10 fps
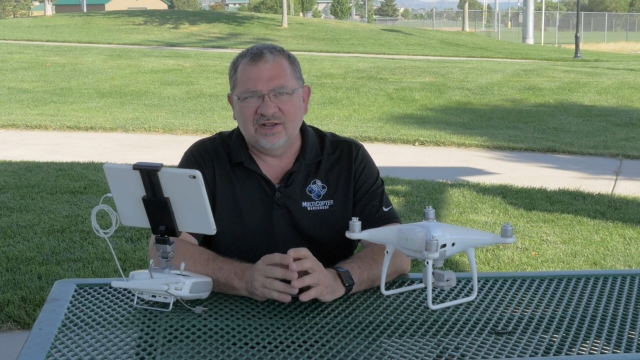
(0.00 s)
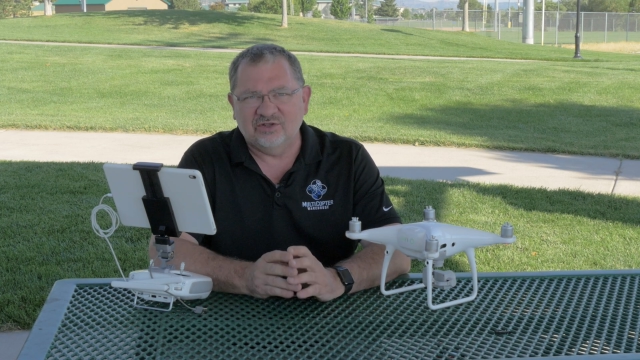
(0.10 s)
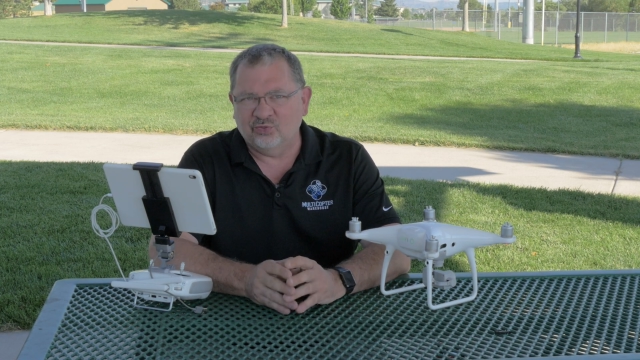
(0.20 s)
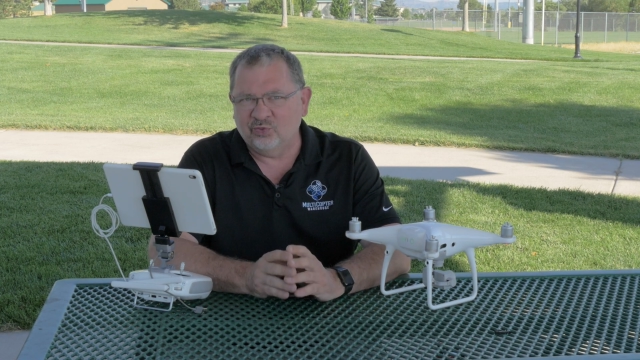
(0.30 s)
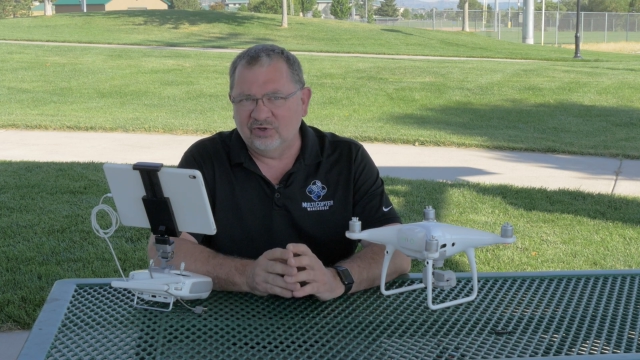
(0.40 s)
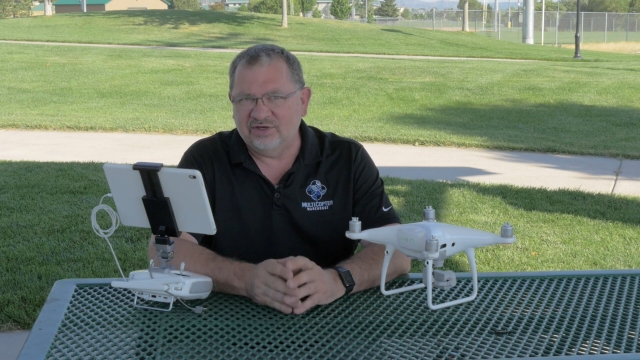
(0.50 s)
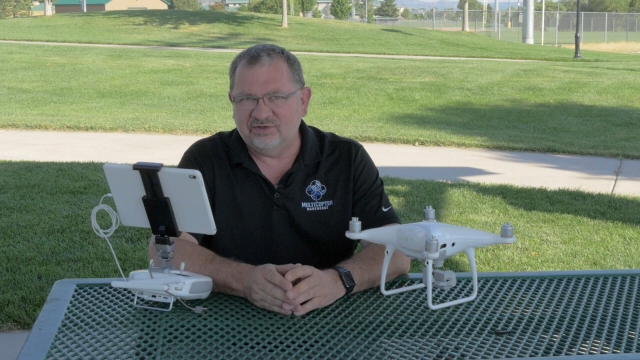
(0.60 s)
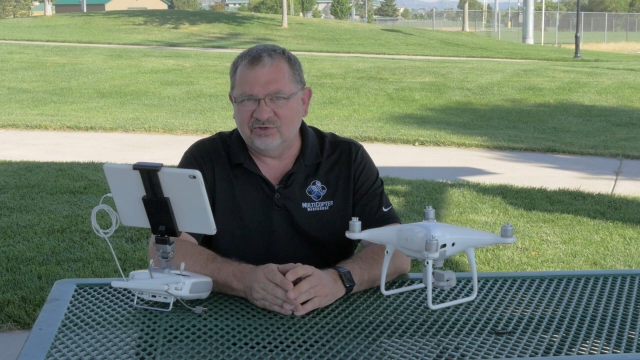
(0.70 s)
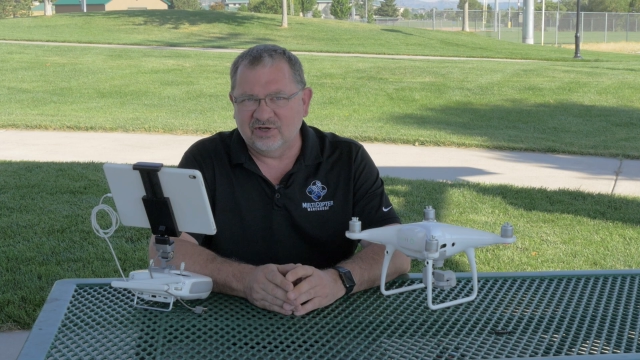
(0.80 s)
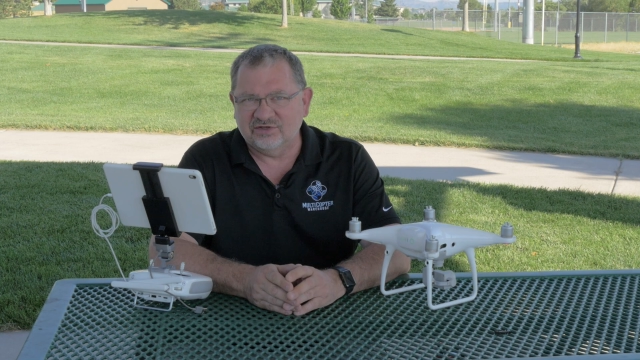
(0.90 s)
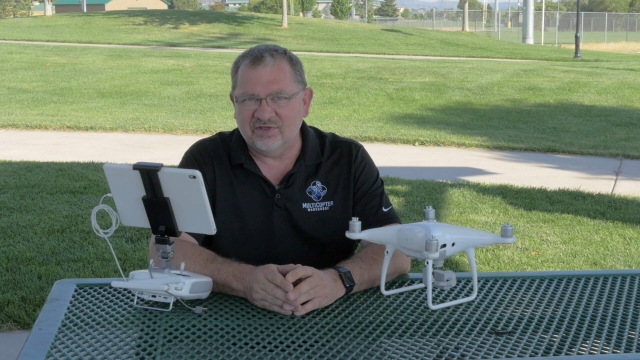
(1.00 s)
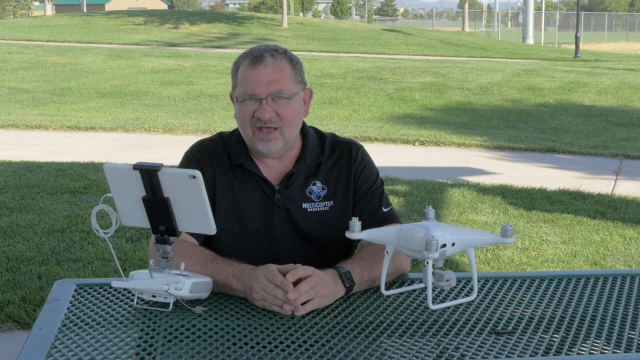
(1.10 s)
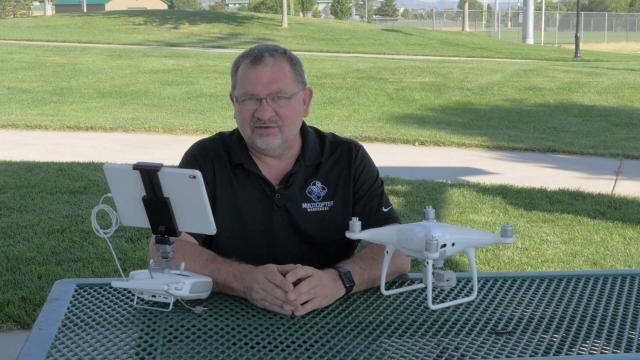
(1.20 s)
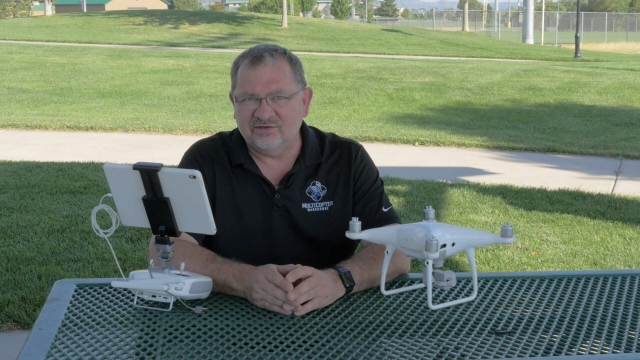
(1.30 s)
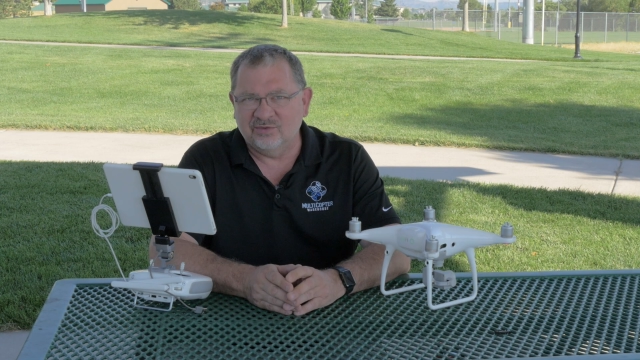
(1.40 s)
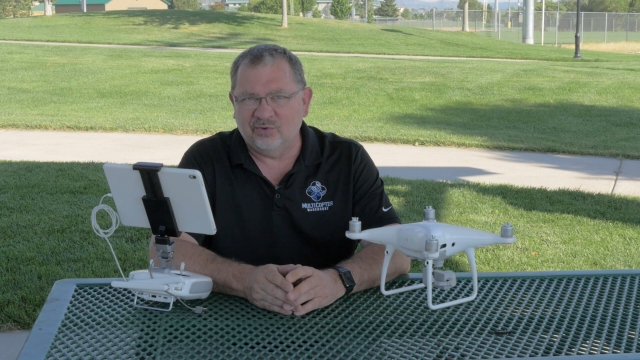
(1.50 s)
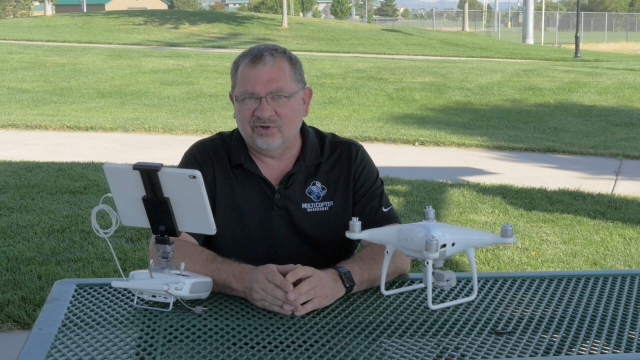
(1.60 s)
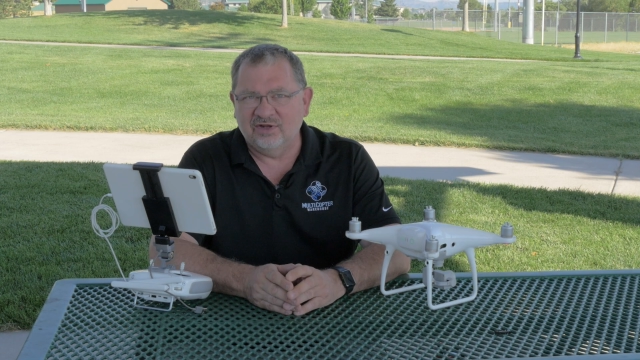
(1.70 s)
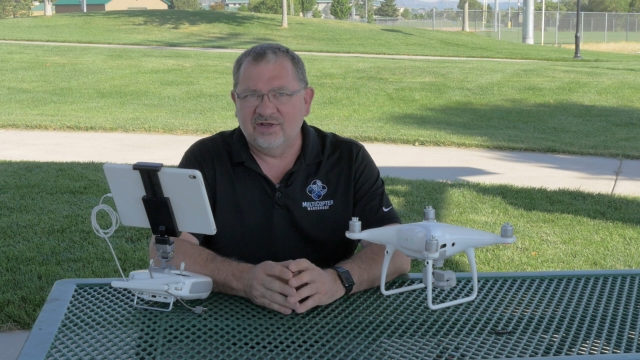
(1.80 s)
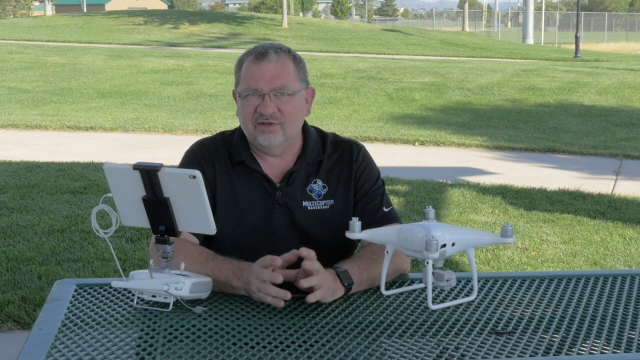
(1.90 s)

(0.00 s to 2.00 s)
It's really just that simple.